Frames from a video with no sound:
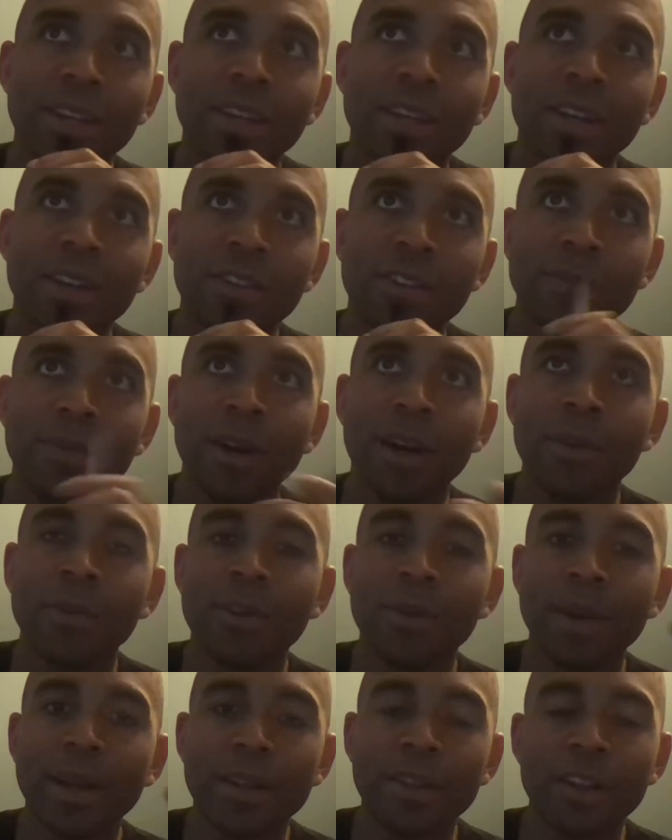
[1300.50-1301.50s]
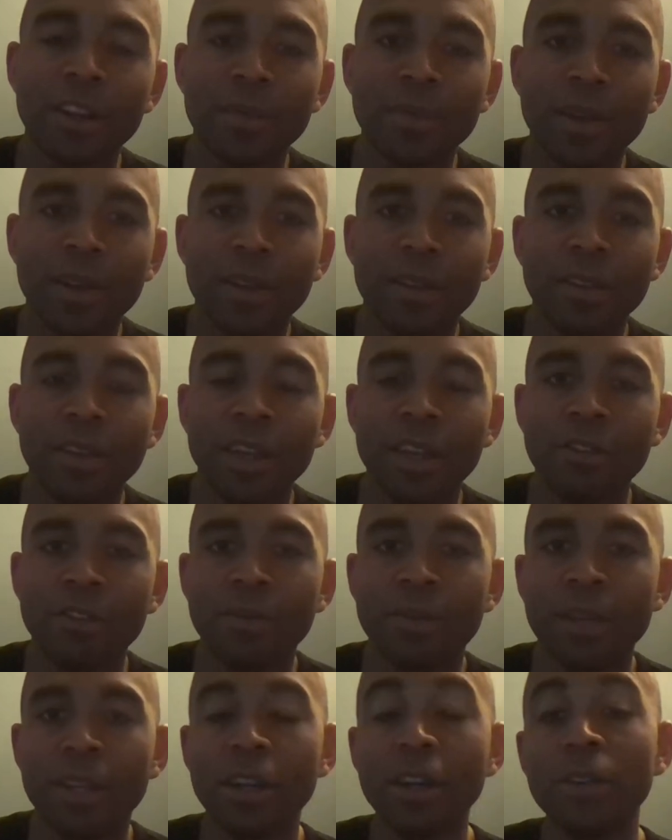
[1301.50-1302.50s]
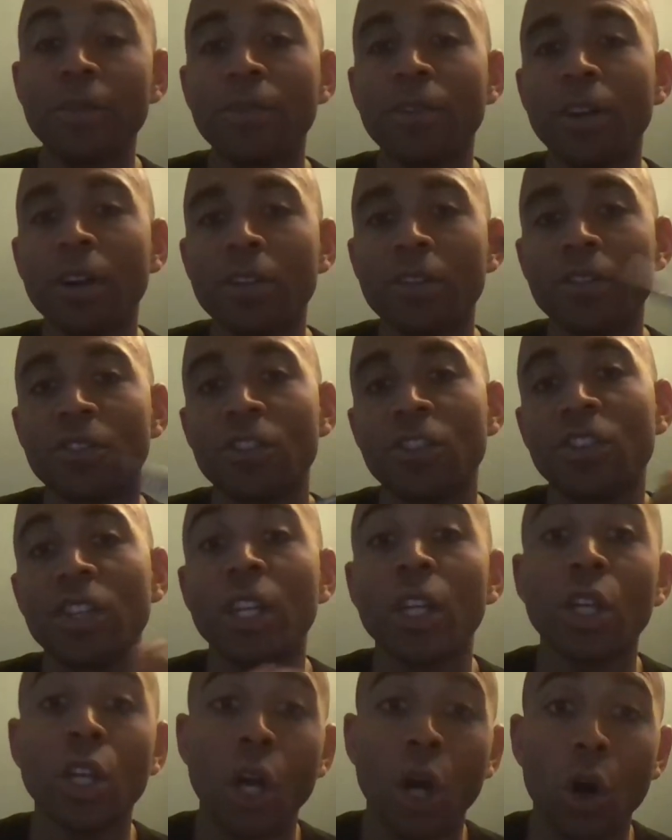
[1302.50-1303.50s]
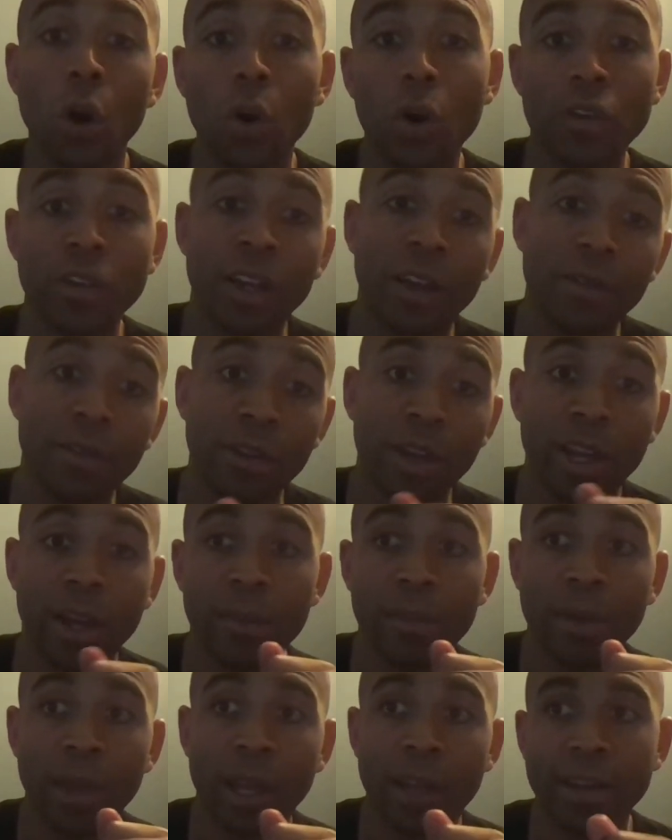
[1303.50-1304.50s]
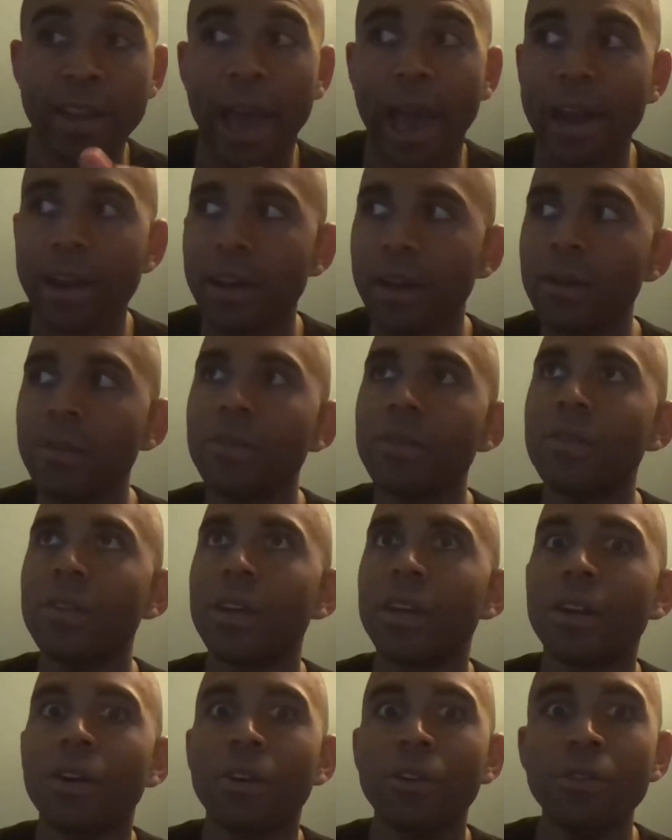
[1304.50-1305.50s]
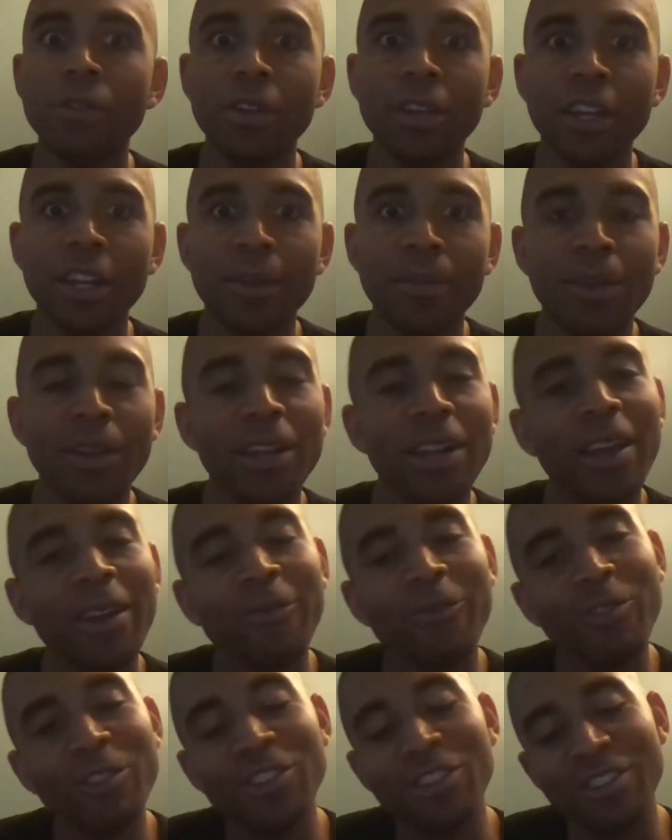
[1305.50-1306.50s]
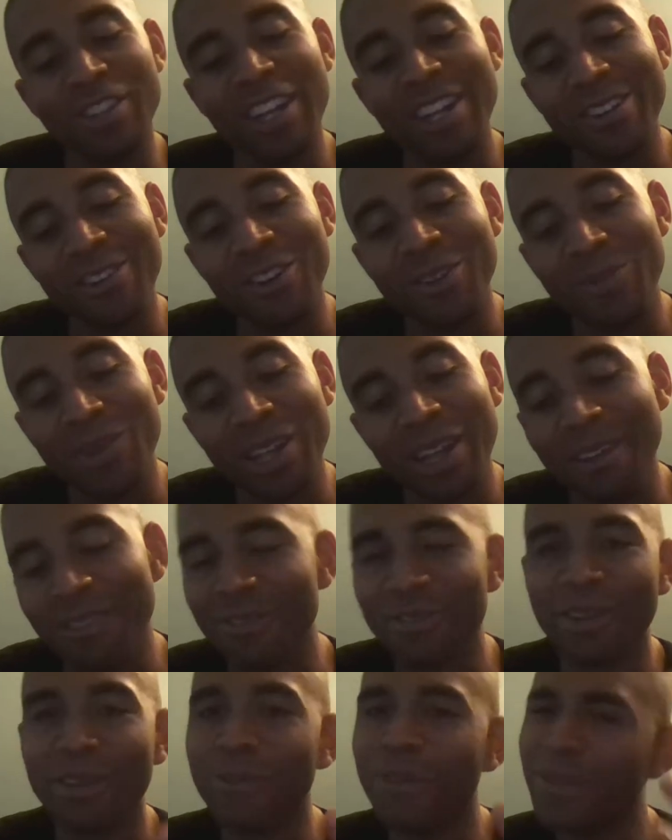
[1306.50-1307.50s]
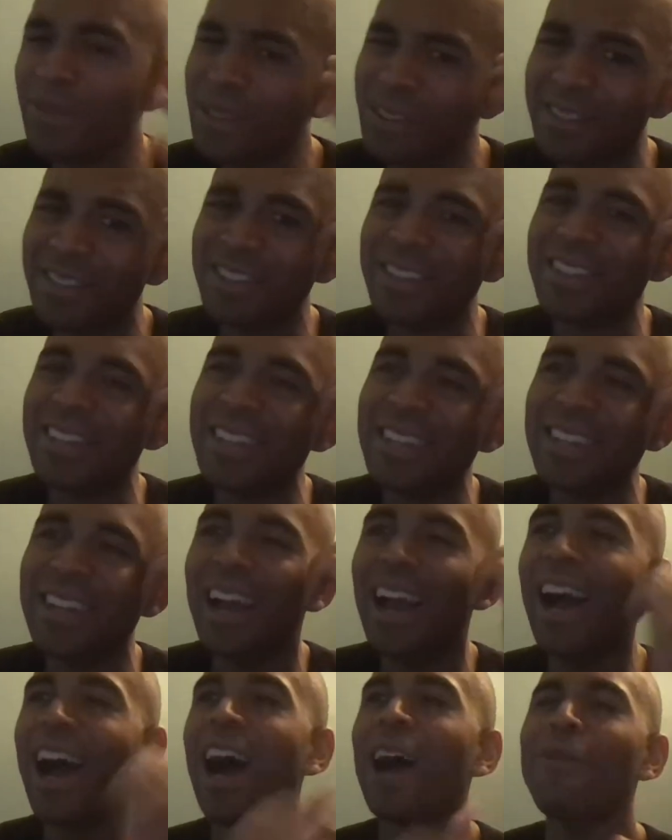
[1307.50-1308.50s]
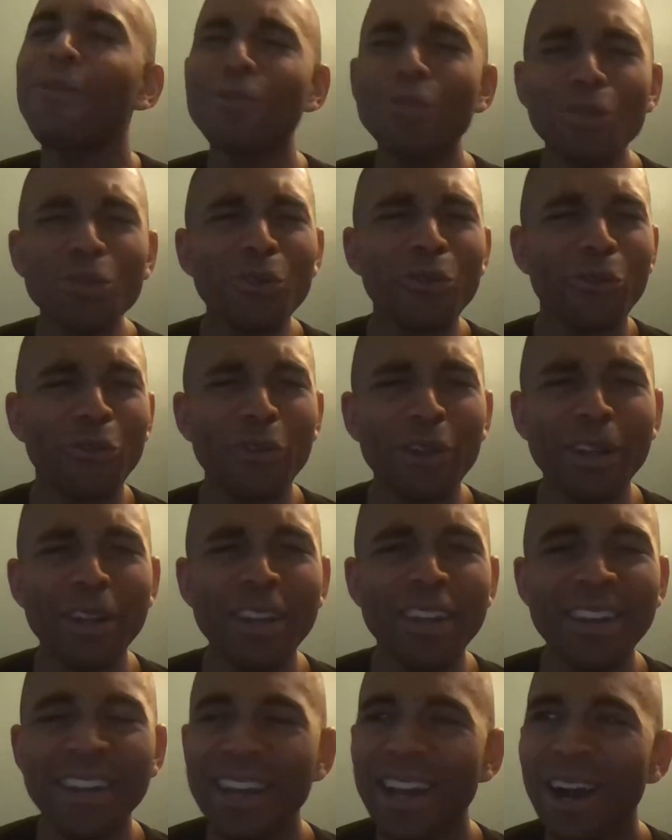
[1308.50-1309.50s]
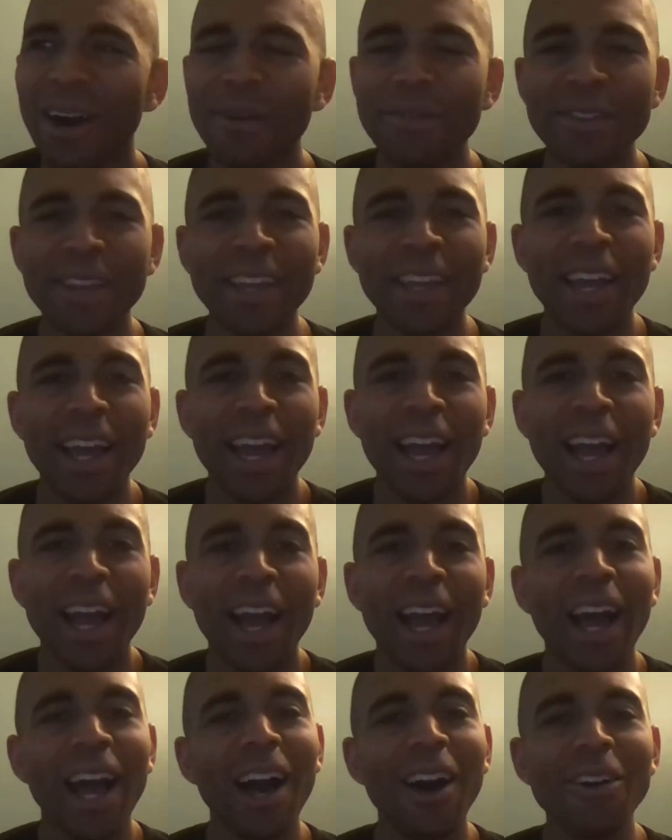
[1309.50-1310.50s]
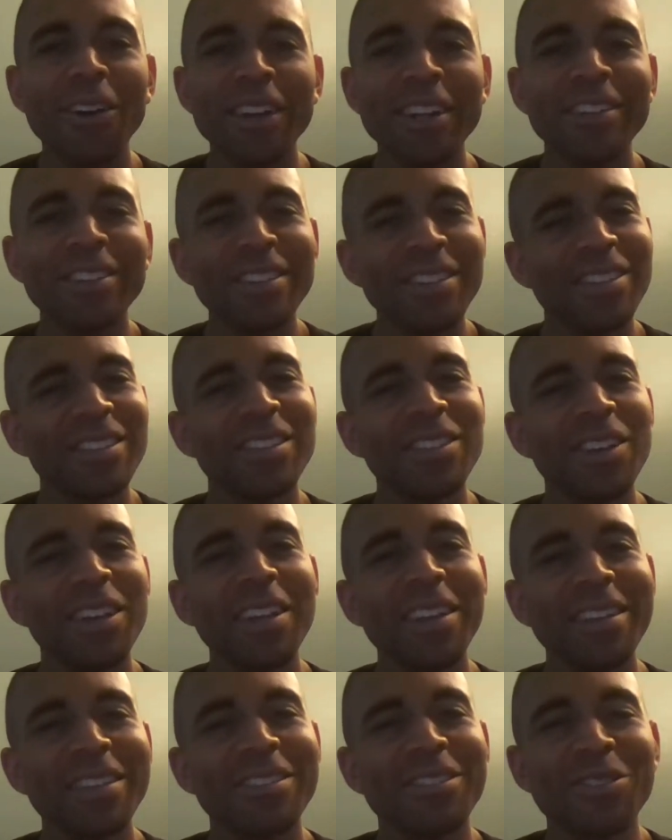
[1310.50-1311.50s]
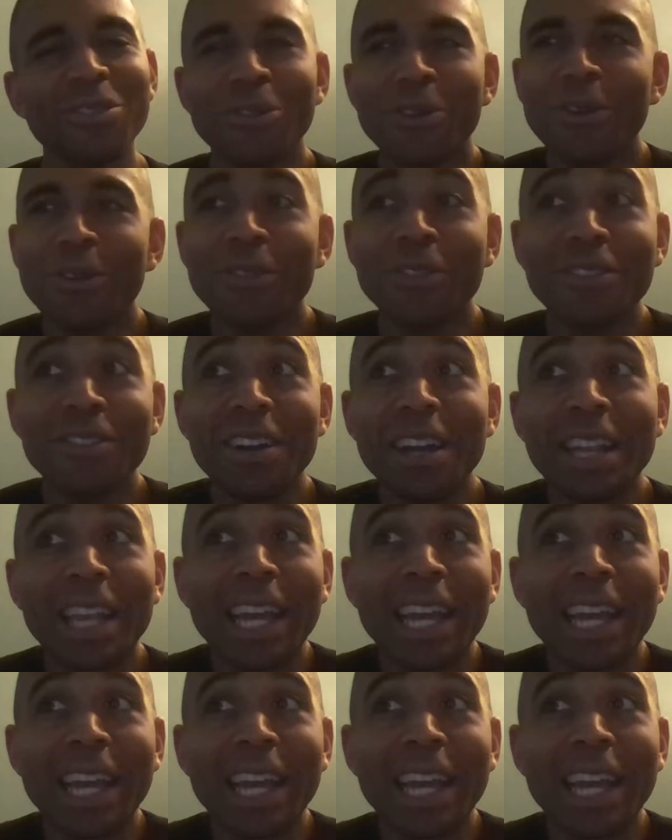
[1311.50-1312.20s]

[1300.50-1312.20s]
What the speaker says: I was like, Mom, I'm going back to therapy. I think it would be good for us. And she said no, because I feel like I'm being attacked. And I was like, are you kidding me? And when she said no to me, I was like 15, 16. I felt so defeated. I was like, how can she say this to her own son?